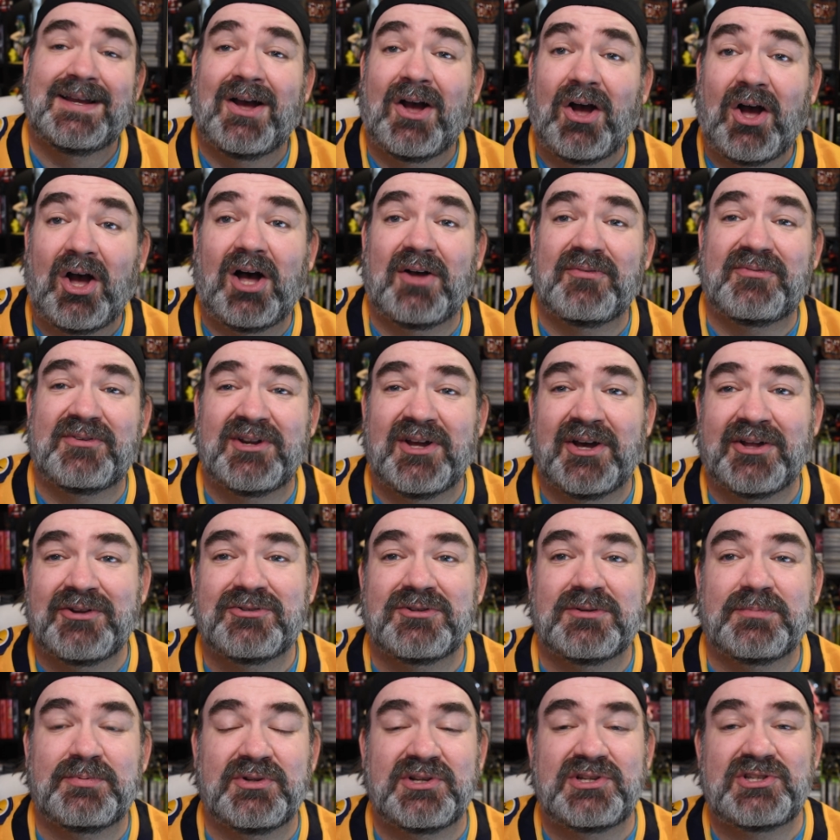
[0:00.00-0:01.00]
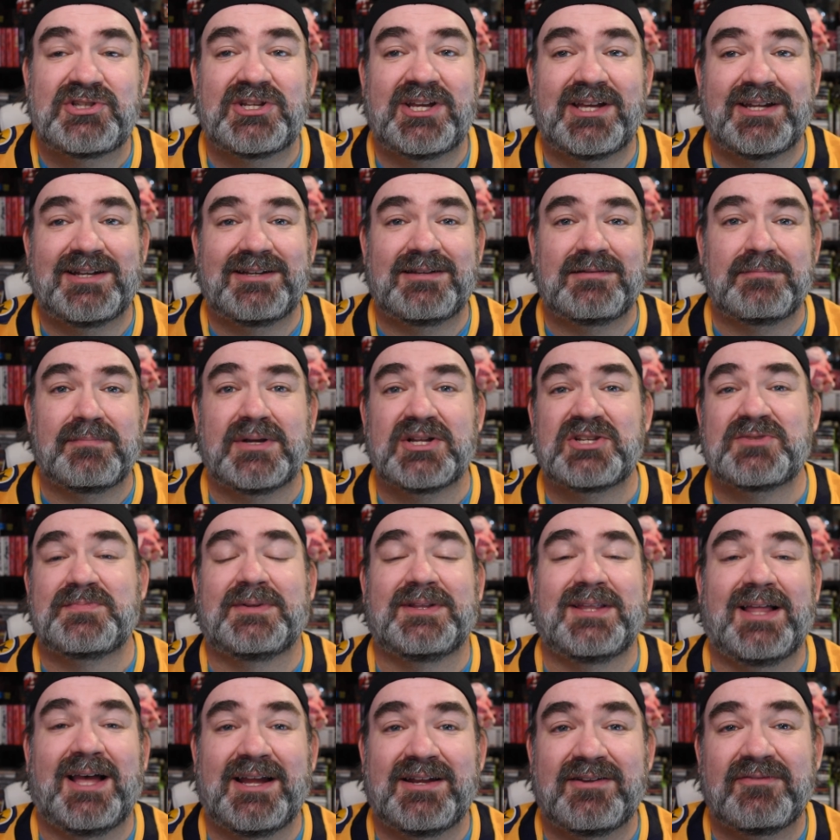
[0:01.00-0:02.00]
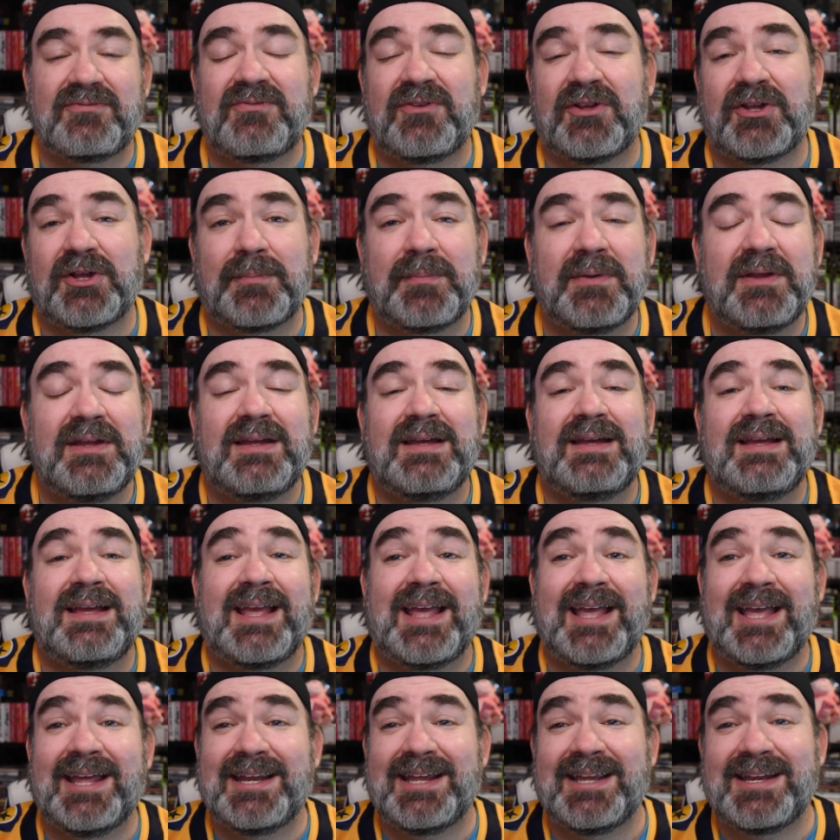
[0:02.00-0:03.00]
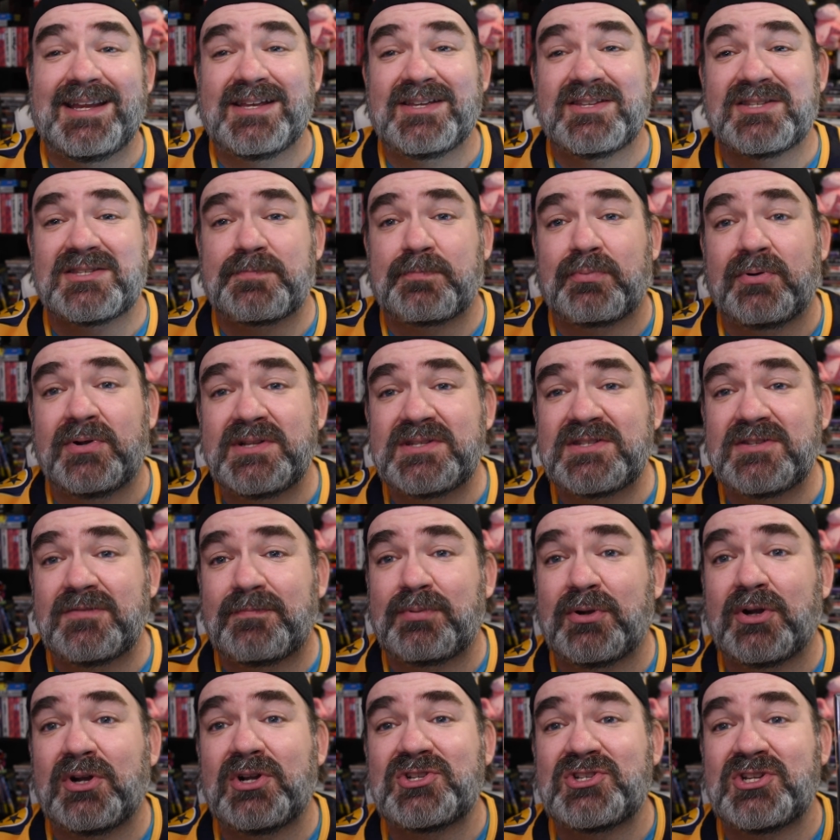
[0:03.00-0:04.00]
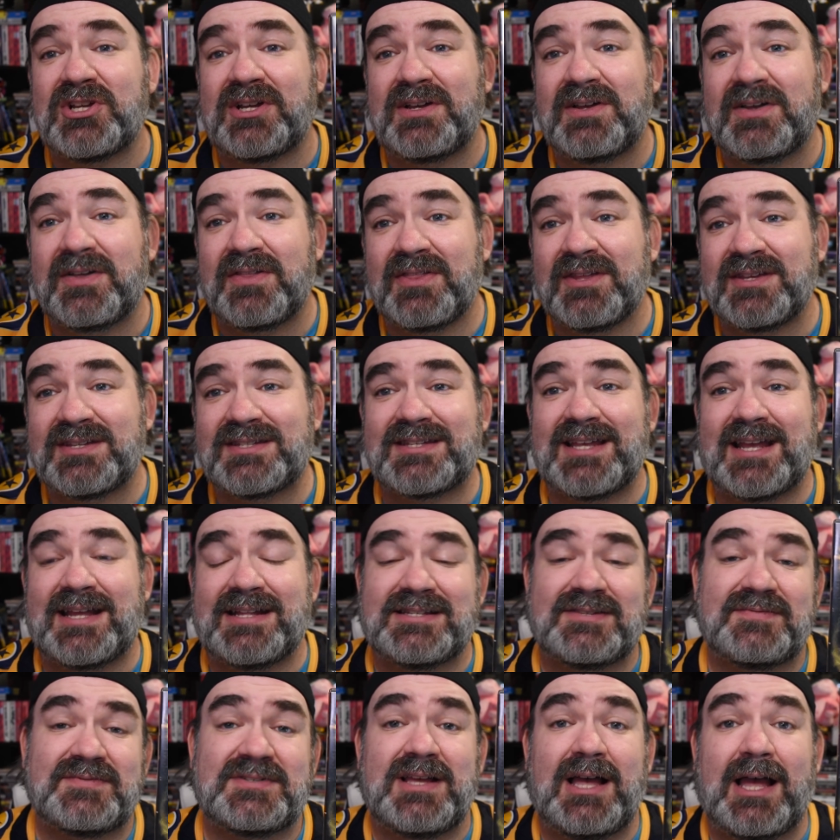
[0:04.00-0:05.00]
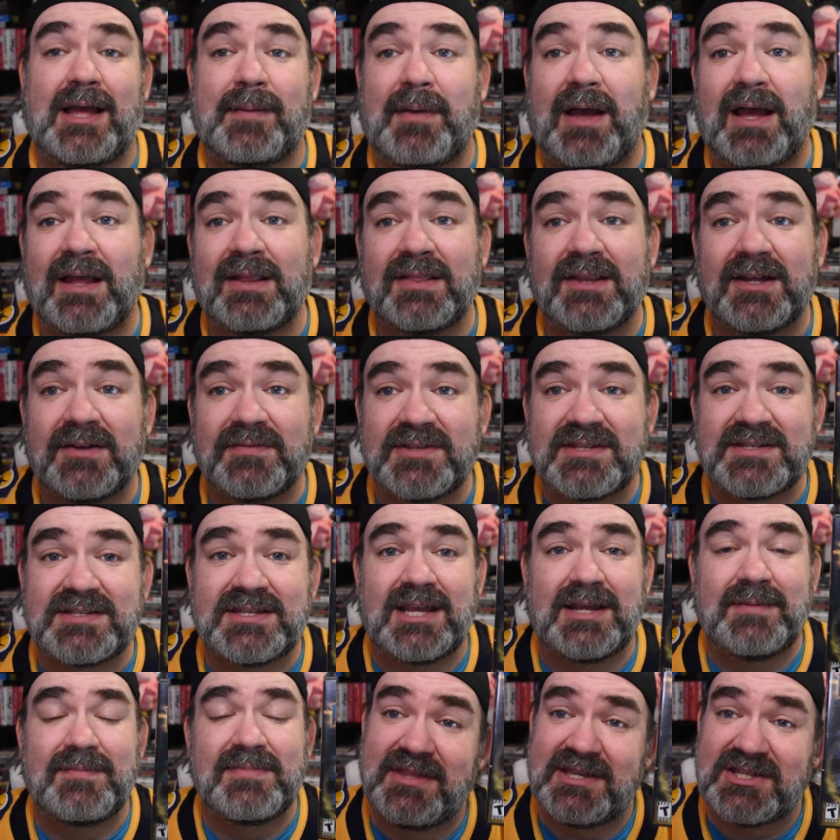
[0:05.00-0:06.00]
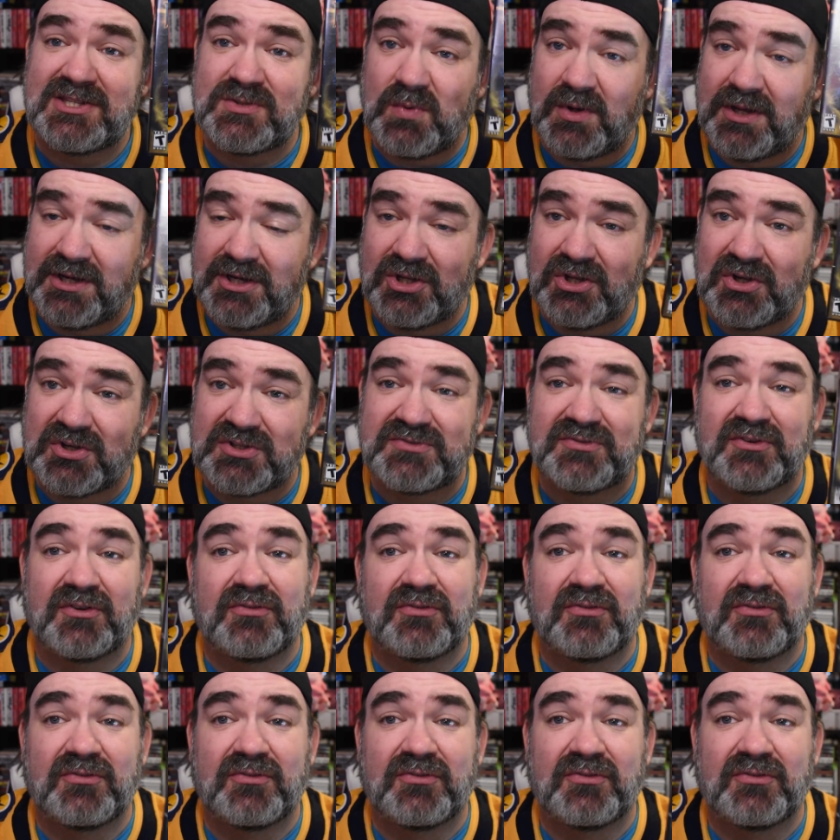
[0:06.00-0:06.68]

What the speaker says: often underappreciated and much maligned film, and it is Prince of Persia: The Sands of Time. I love this game. This one goes for